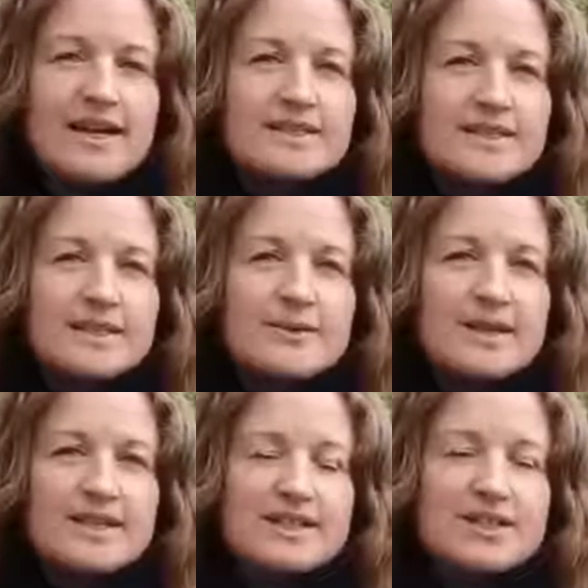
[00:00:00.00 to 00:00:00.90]
So
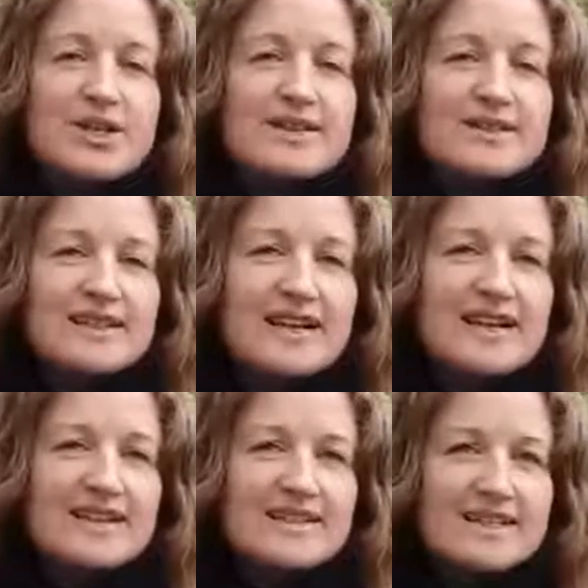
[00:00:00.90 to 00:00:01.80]
it's a
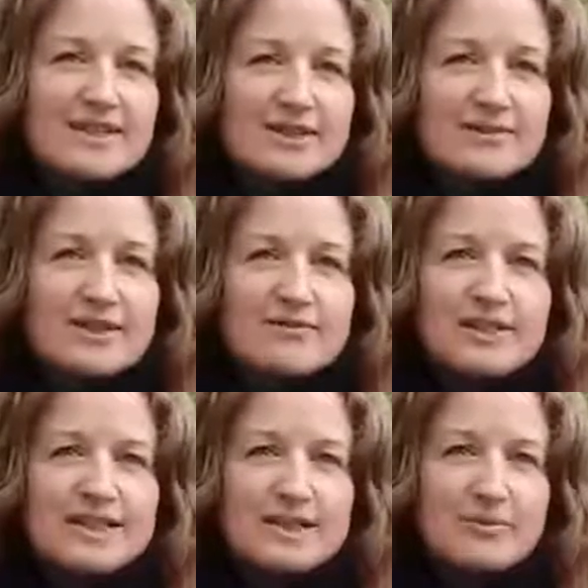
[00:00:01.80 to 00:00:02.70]
child-led history and
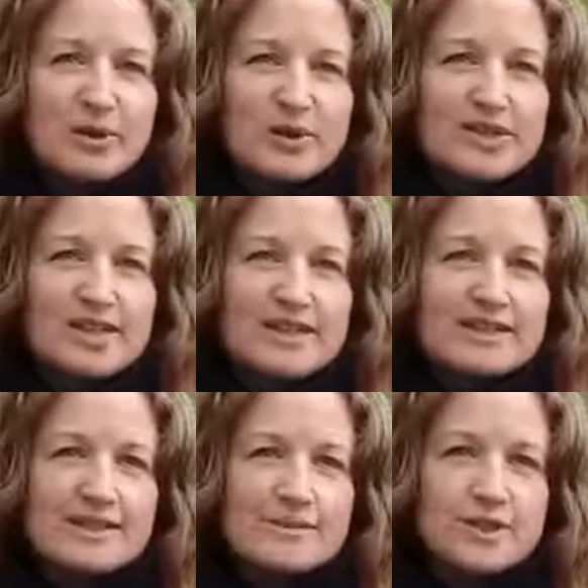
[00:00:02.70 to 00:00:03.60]
writing
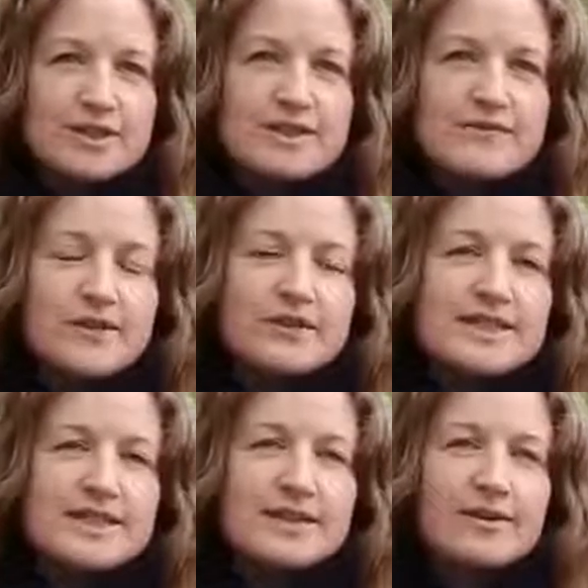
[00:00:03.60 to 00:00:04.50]
project which is
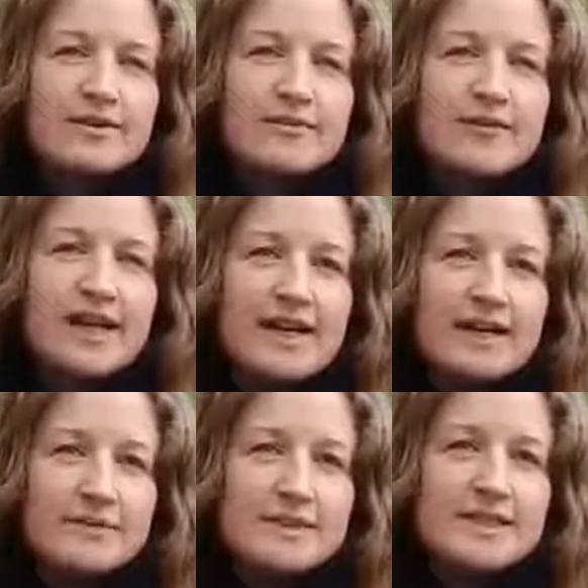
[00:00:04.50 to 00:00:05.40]
focusing on, for
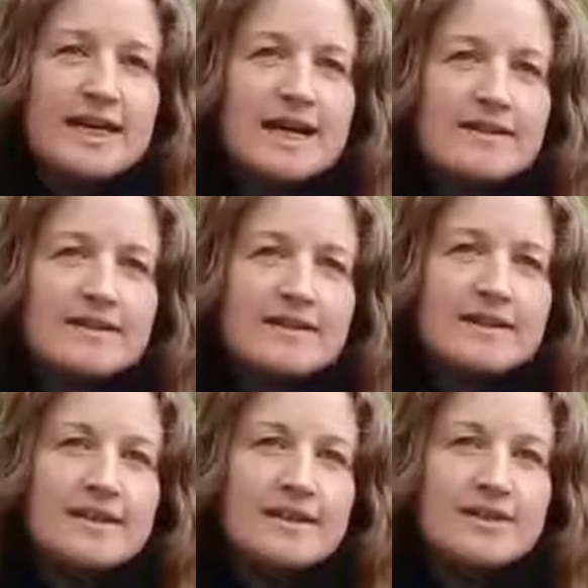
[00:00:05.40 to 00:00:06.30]
now, 10
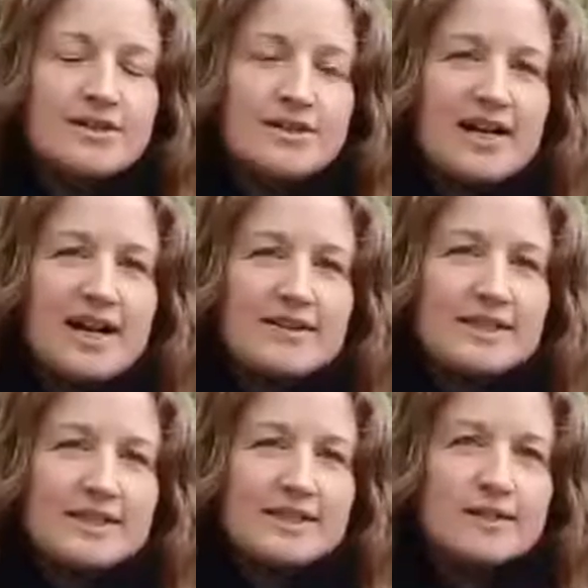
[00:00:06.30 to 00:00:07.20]
country
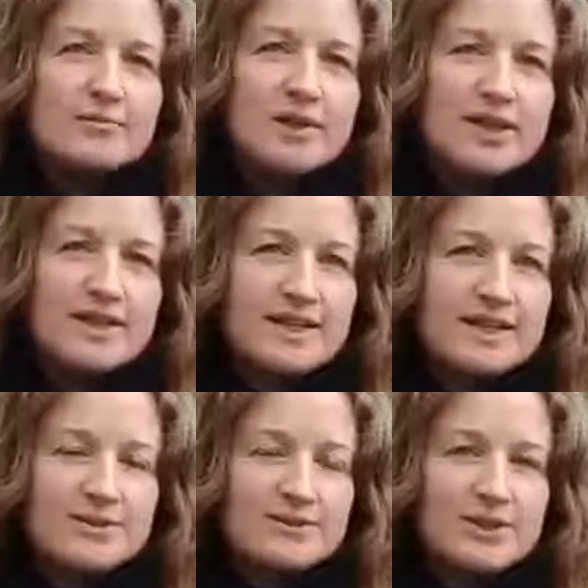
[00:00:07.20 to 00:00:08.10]
houses owned by the
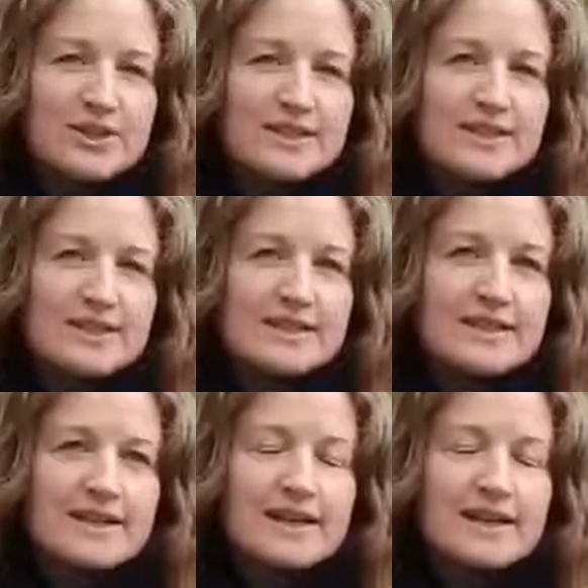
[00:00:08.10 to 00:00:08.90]
National Trust.